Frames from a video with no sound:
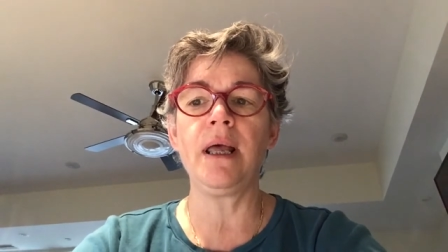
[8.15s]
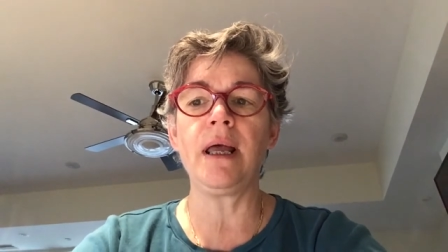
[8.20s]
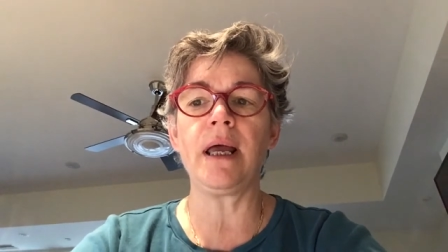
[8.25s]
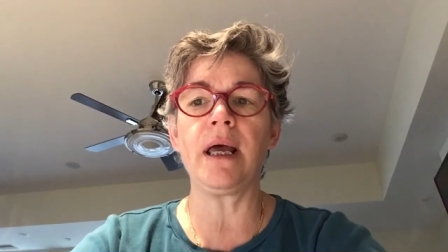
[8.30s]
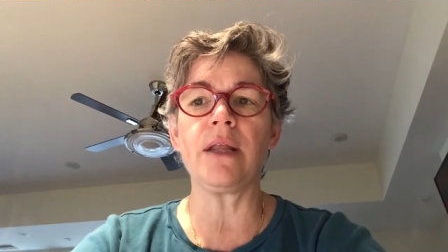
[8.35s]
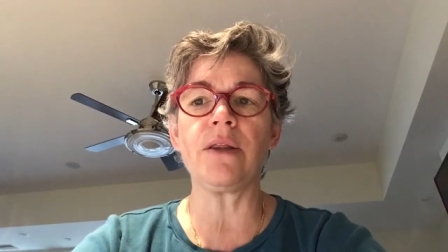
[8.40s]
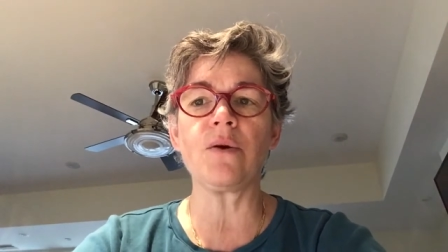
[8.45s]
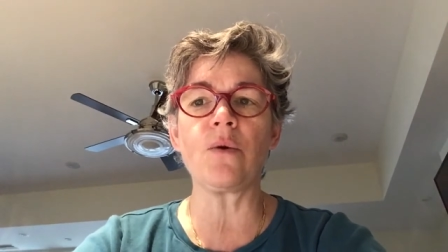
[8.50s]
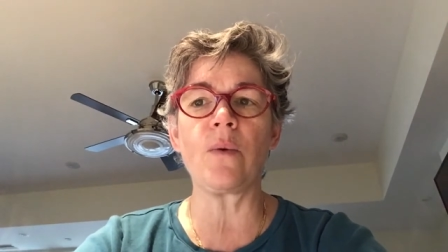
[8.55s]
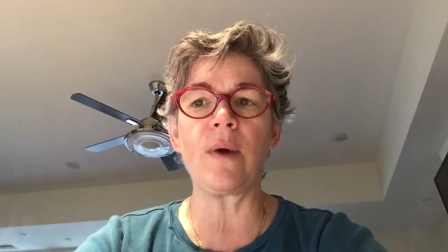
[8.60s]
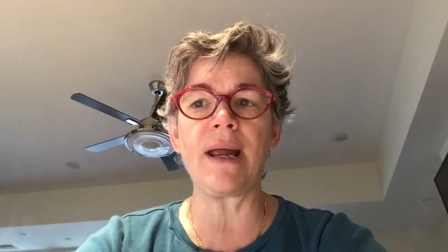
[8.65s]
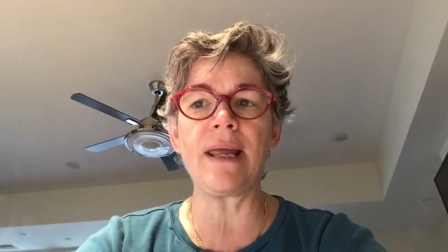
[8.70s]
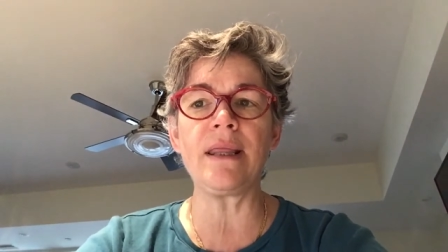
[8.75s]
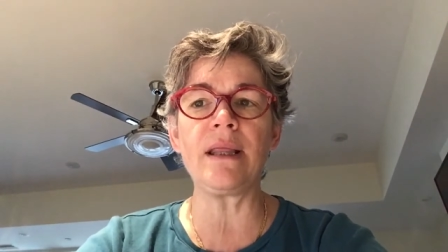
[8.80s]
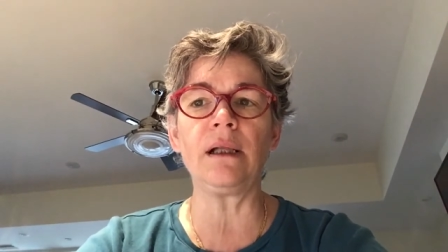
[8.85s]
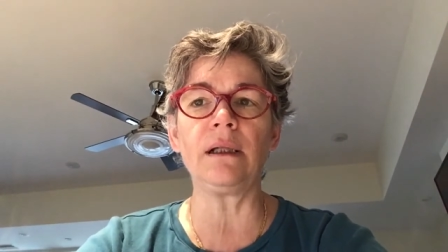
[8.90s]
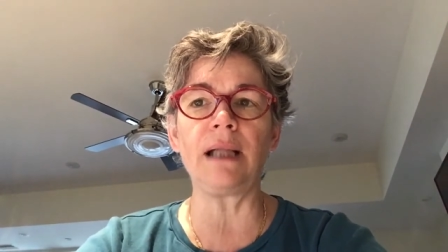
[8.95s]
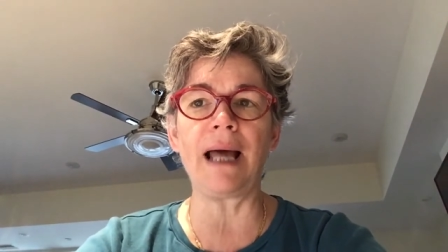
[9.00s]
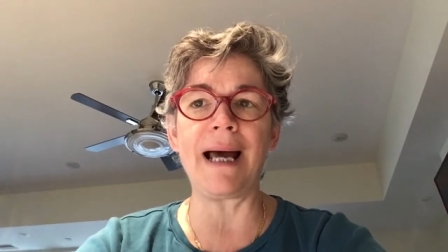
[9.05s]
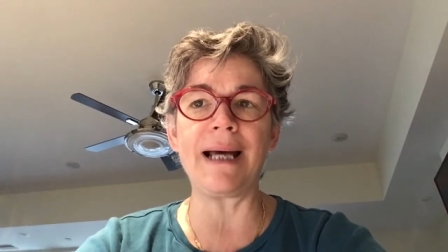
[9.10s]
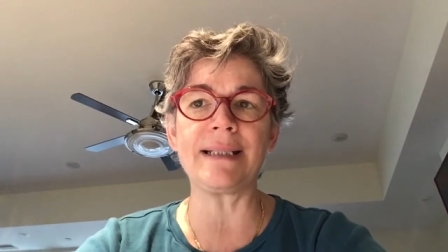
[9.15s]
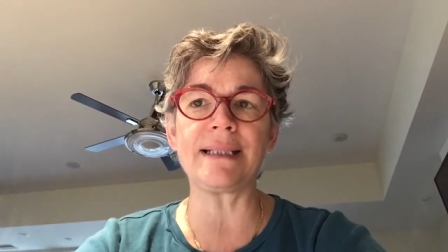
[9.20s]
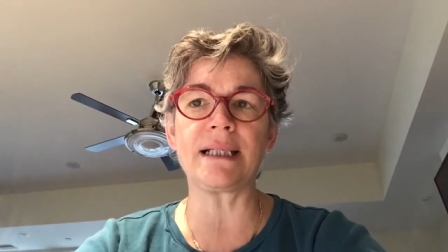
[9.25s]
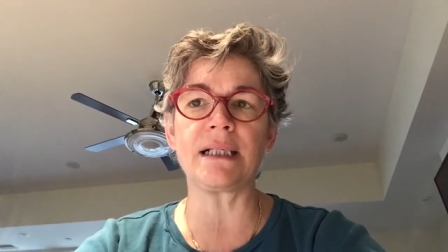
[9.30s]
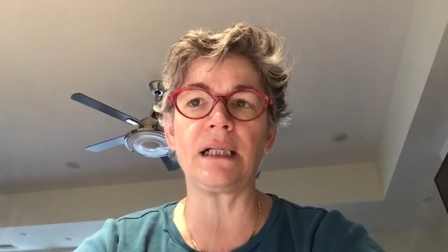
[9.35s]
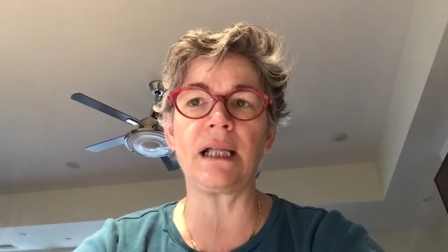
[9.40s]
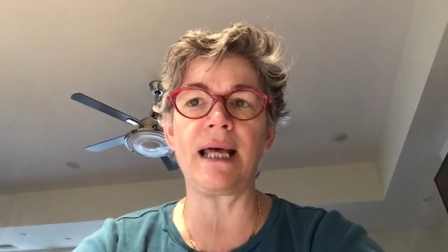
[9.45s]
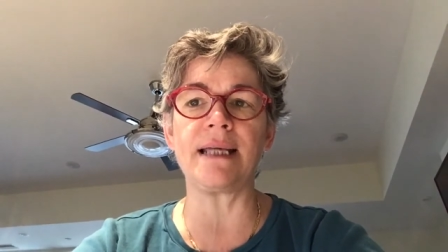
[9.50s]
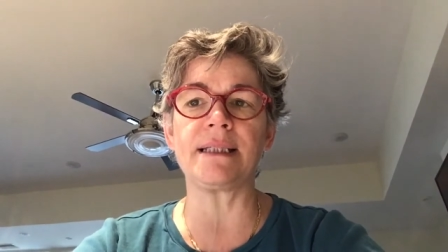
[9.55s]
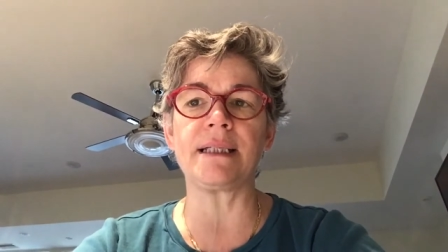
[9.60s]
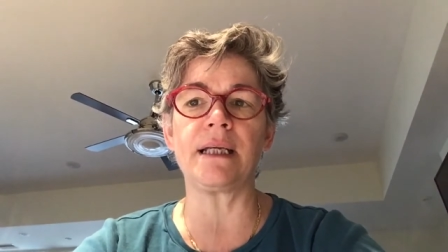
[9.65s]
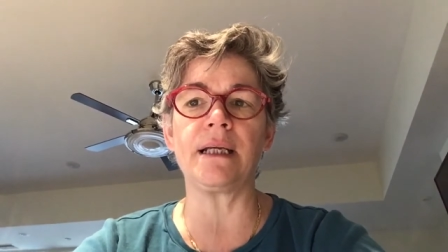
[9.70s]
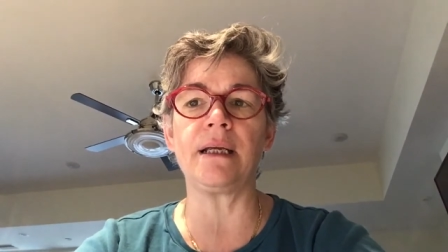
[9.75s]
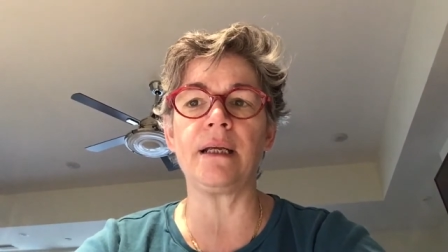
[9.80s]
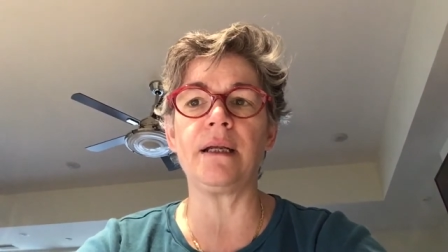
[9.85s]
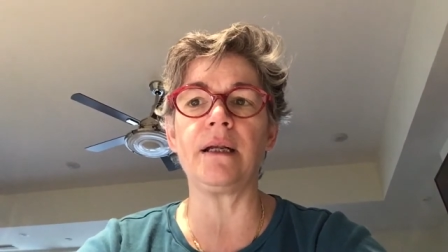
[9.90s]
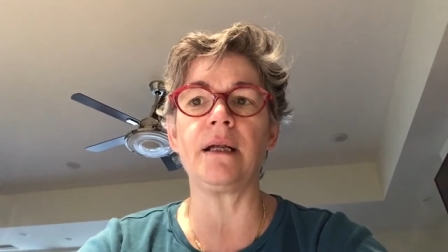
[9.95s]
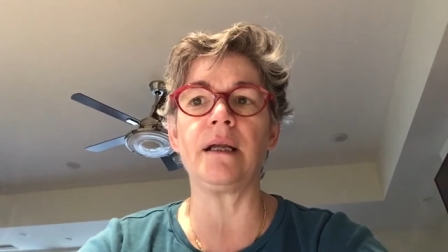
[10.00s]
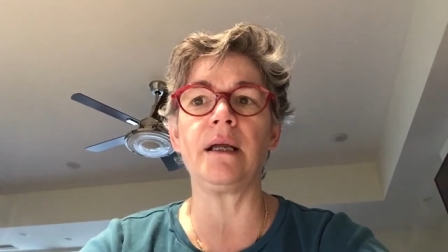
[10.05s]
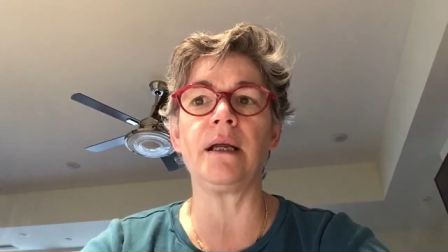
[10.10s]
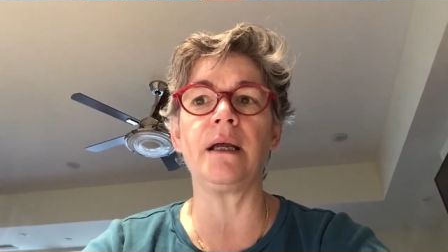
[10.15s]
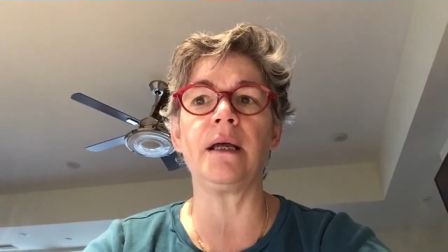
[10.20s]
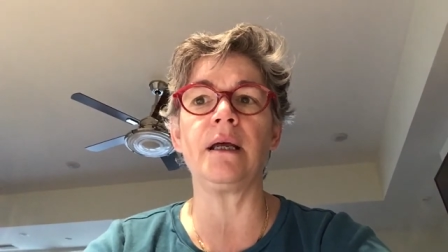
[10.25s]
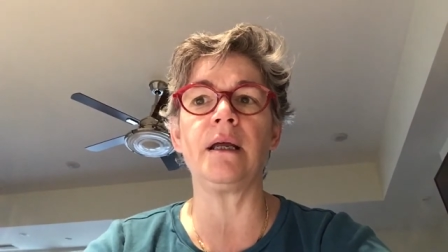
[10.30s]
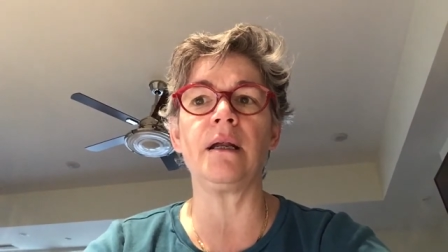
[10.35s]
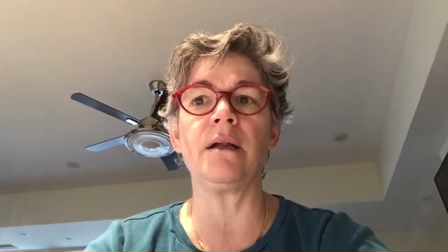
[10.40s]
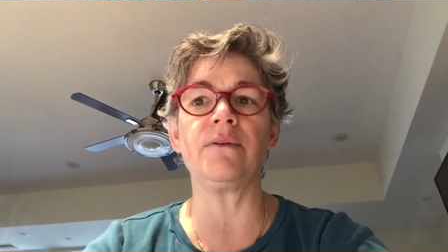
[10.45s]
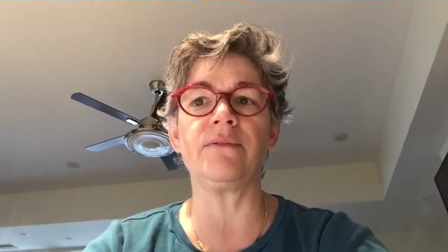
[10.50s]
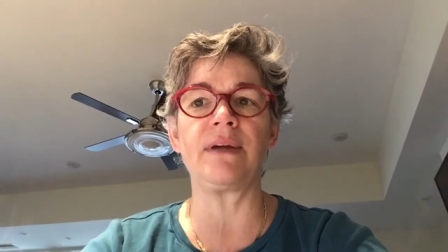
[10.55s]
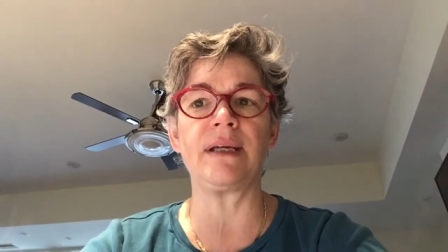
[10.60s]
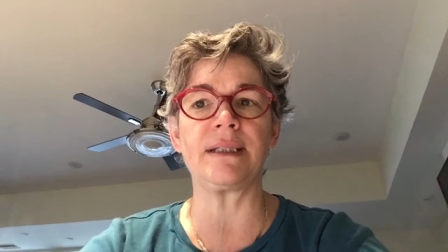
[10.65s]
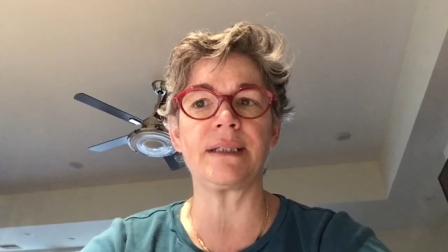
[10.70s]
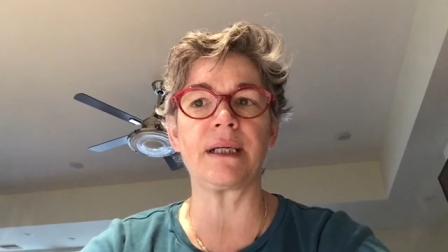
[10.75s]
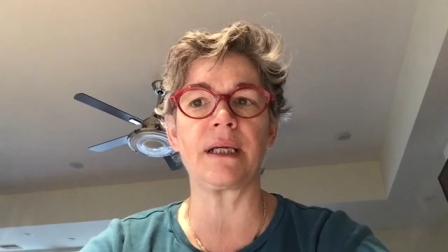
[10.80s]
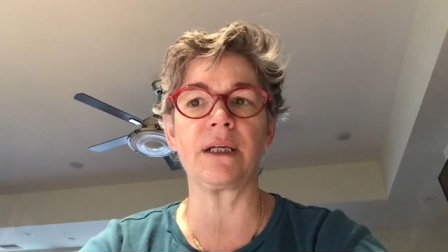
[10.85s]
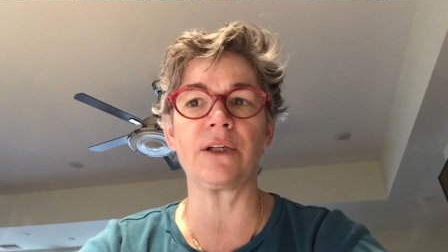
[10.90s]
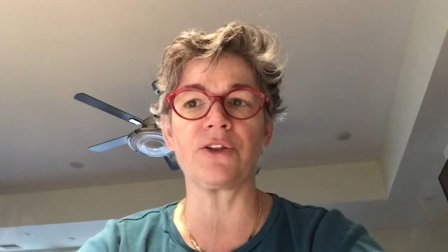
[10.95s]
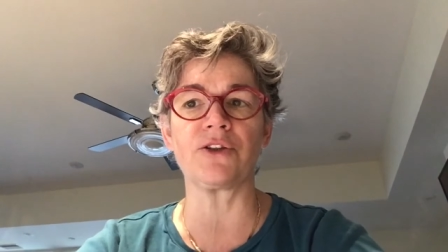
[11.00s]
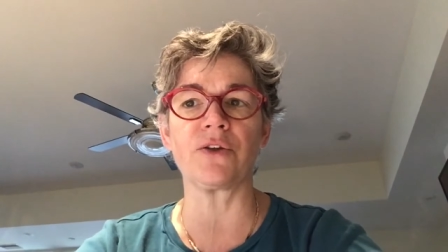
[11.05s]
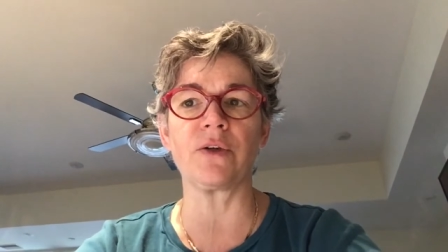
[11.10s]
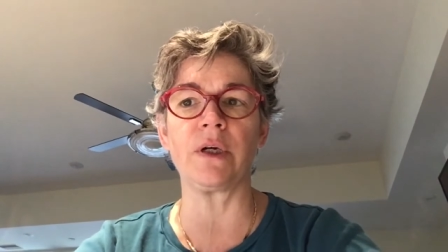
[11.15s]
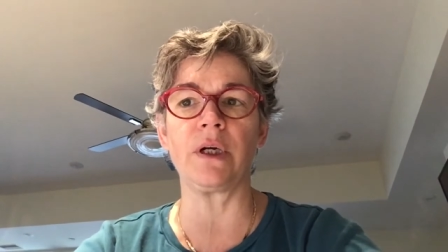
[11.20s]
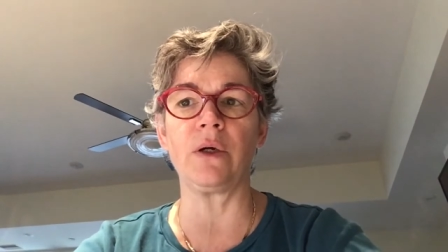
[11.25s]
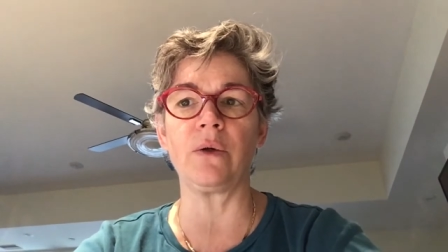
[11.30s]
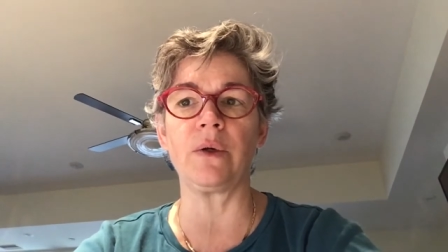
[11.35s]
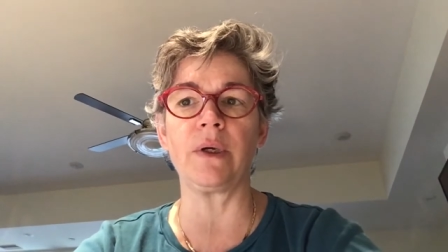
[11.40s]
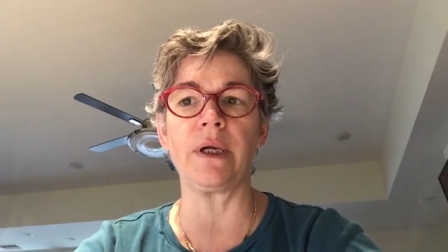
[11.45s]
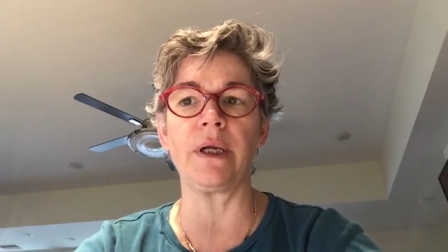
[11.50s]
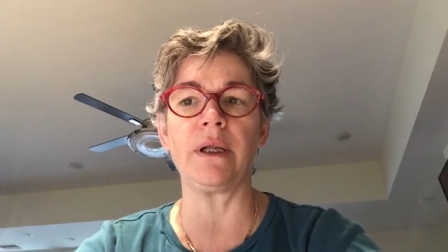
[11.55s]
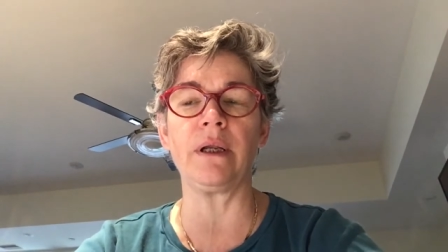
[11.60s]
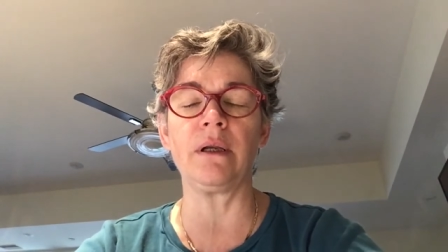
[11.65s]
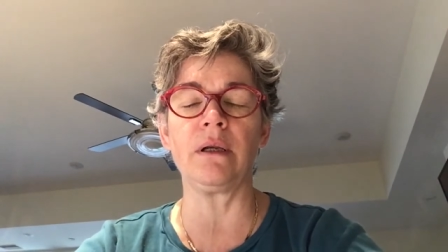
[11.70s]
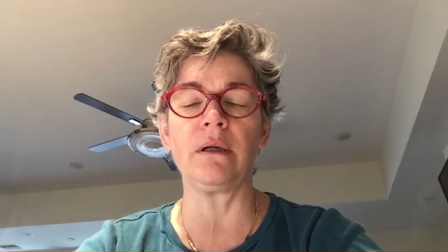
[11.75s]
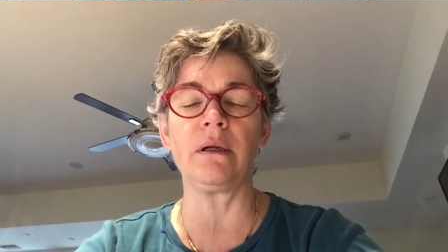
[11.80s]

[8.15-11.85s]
And the way the last lesson in a Facing History unit